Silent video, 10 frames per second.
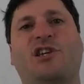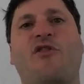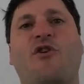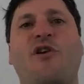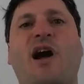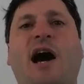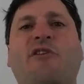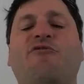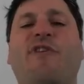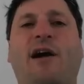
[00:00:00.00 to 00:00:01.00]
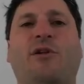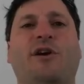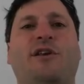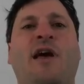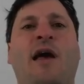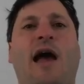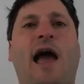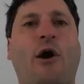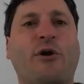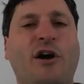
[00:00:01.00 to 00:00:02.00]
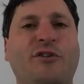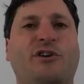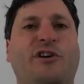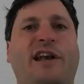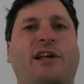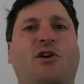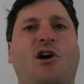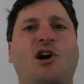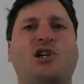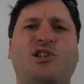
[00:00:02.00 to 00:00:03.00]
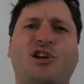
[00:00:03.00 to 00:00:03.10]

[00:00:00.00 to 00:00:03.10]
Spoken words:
and they're not valid out on the internet at large.